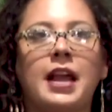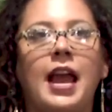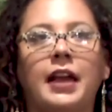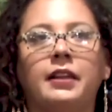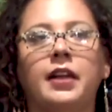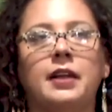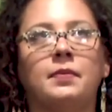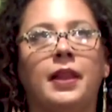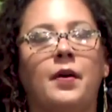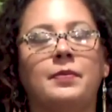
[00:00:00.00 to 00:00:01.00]
I am
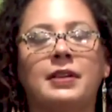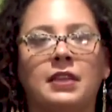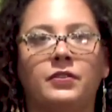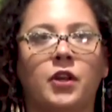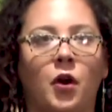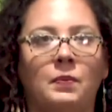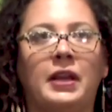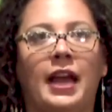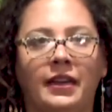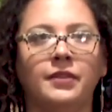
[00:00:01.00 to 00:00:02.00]
allowing myself to hope
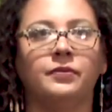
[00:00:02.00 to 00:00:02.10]
again.